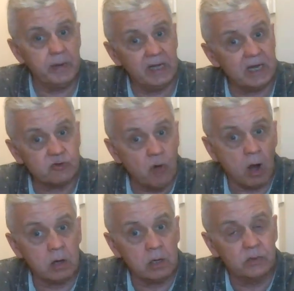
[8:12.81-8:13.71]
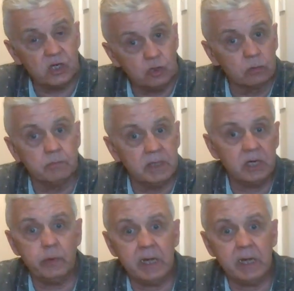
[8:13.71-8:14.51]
And it's wrong. They shouldn't be doing